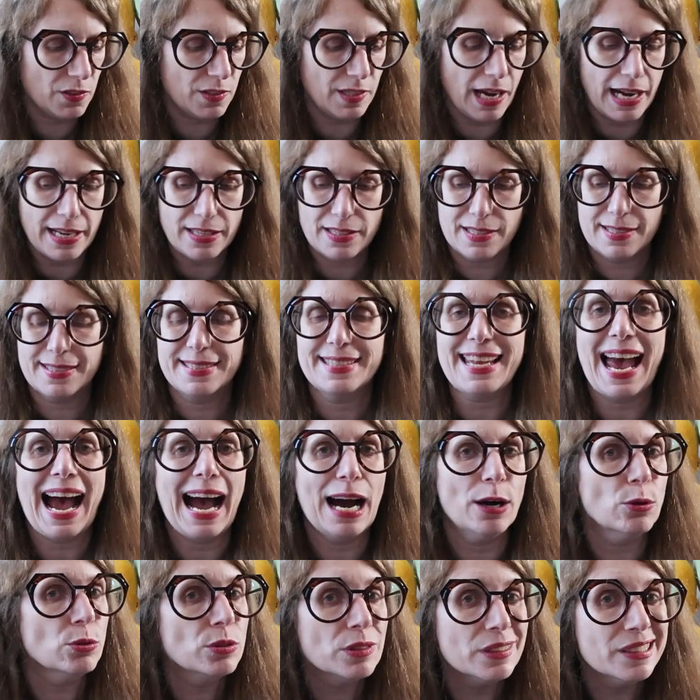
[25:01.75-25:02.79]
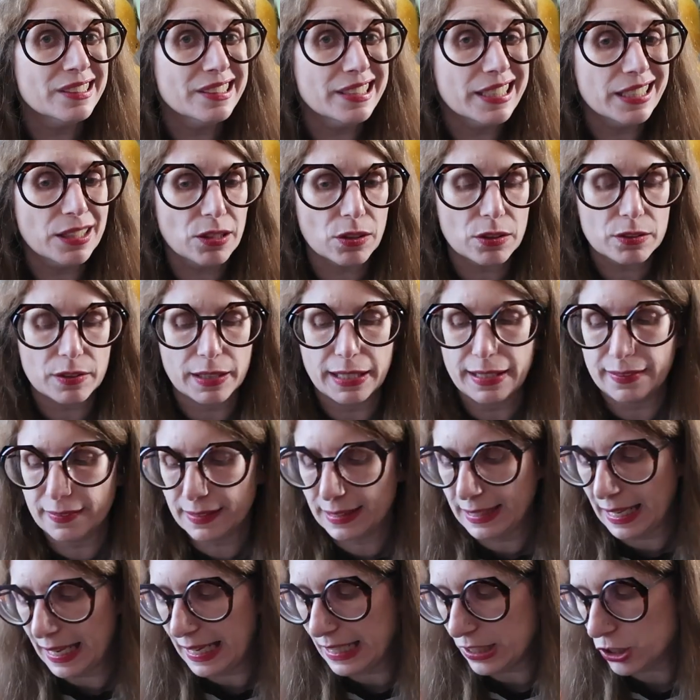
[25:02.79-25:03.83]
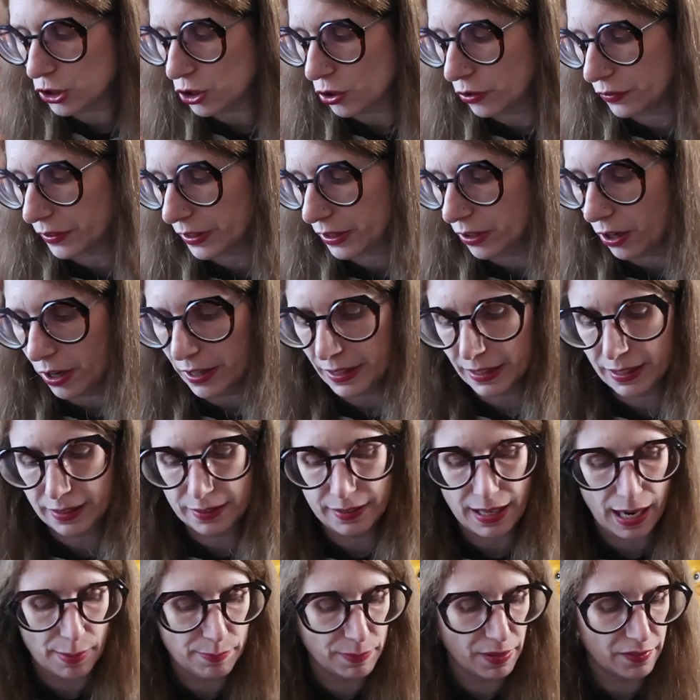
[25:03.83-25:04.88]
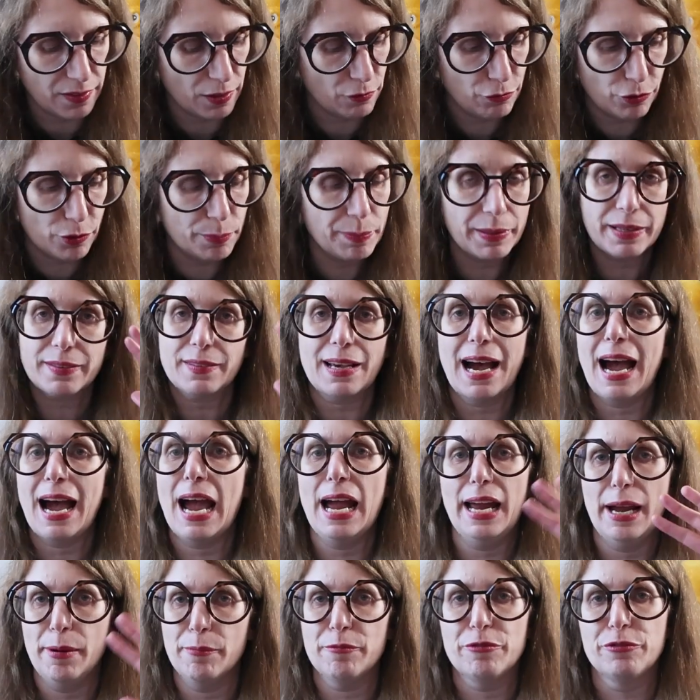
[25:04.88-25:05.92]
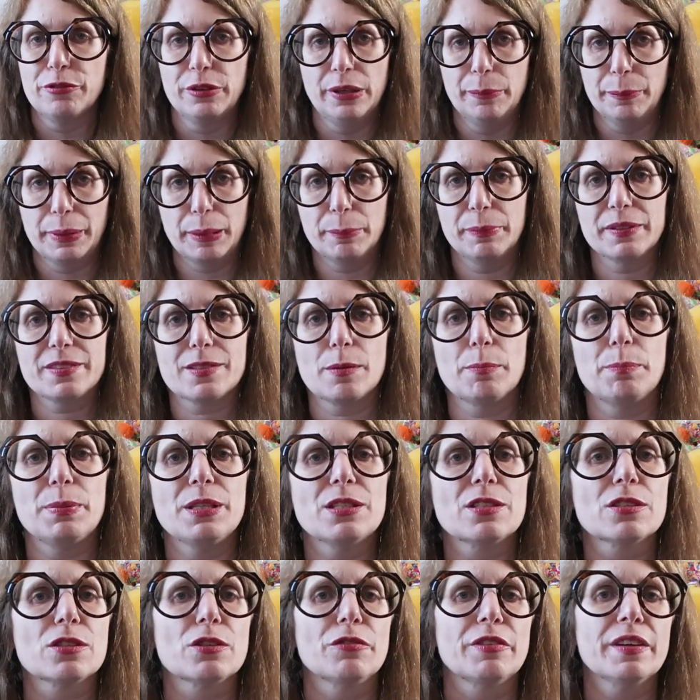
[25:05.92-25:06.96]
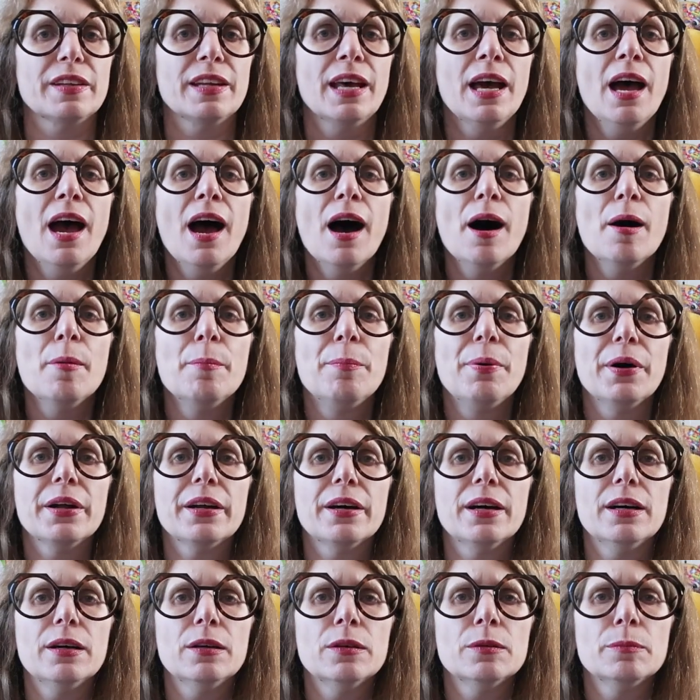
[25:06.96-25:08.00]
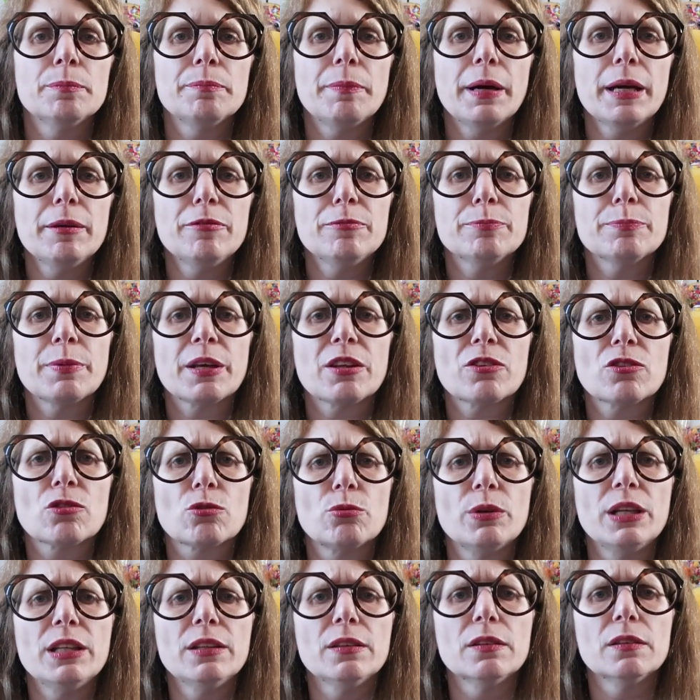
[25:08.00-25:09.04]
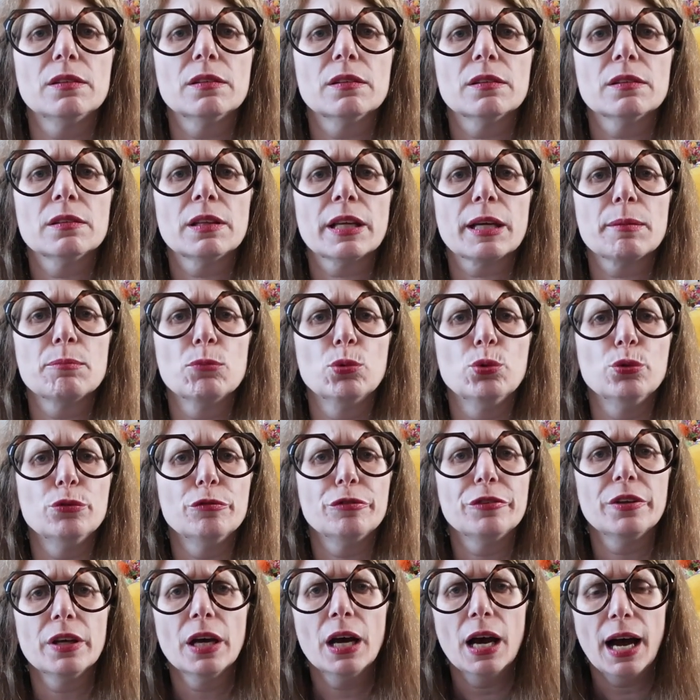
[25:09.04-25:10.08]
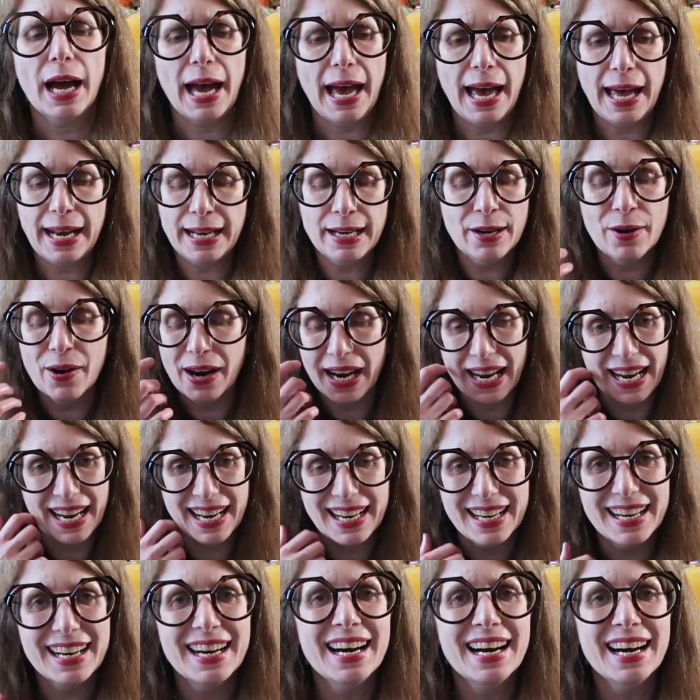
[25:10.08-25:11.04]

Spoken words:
size down a needle to hit gauge on the cardigan I'm knitting for bits. I am filming bits and pieces of it. But my screen like moved. Anyway,